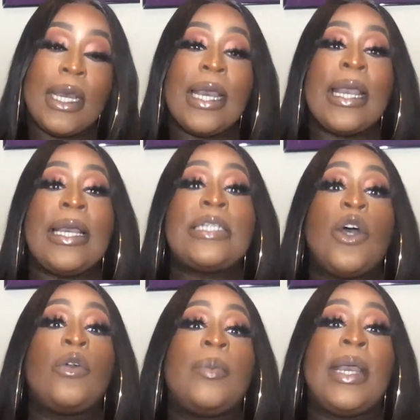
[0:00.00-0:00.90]
He
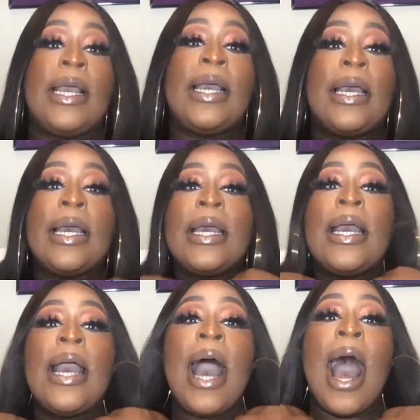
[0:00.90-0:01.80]
told me
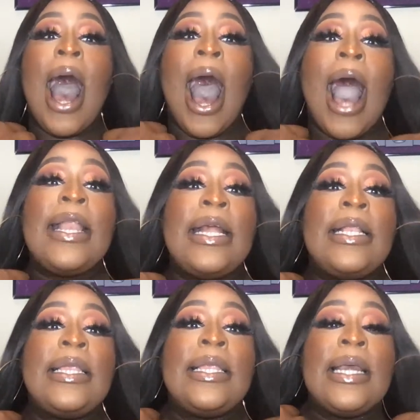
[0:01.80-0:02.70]

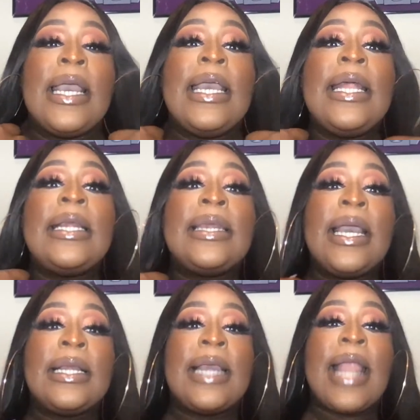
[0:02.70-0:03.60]
he didn't
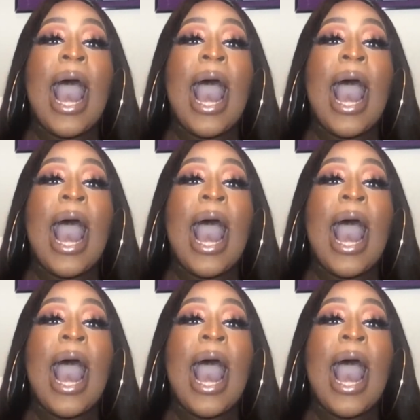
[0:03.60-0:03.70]
think that